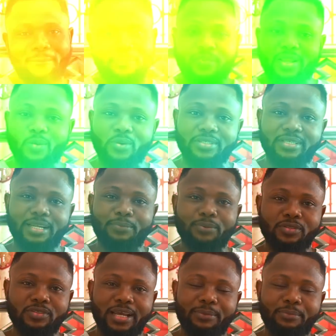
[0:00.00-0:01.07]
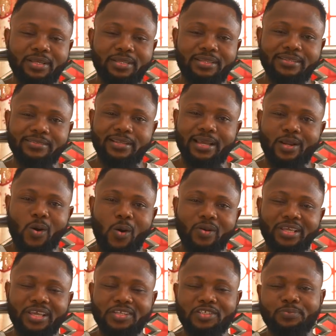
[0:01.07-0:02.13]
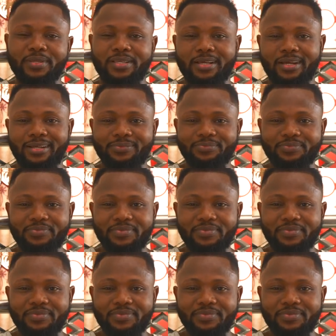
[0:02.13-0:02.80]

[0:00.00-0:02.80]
when I was in Abuja, I met this guy called HPK.